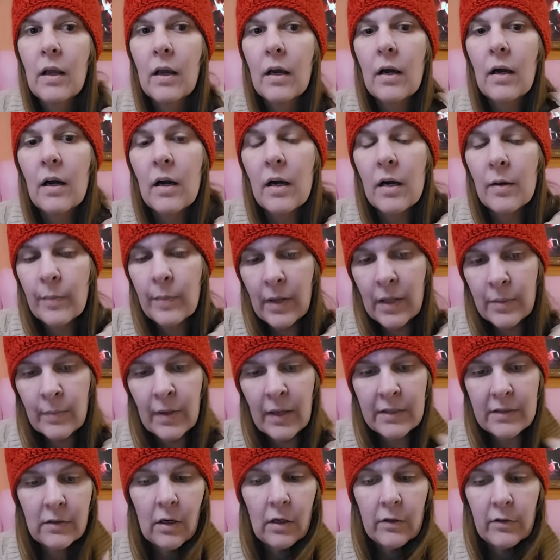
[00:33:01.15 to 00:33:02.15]
Um, and
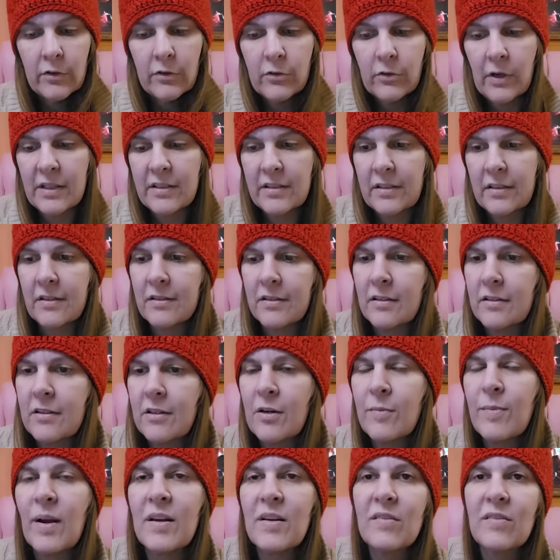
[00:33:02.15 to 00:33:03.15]
my daughter dresses.
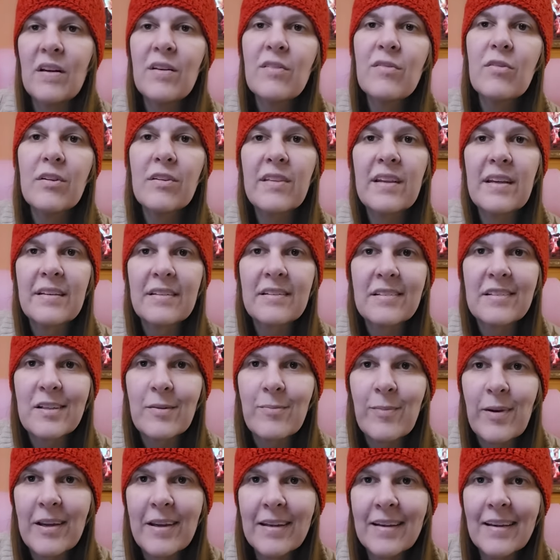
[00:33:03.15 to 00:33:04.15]
They're my favorite things
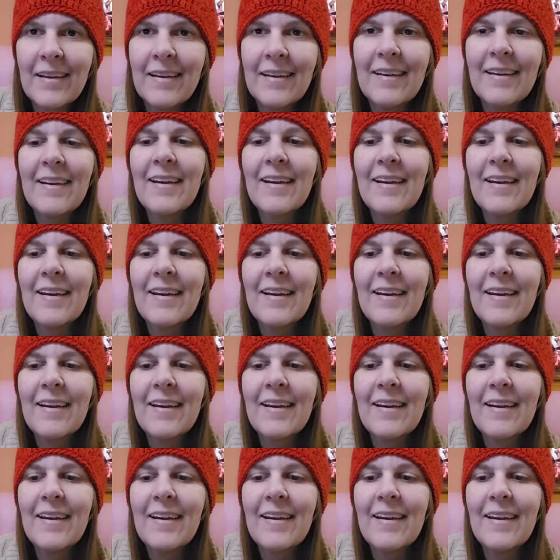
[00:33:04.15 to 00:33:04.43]
to make.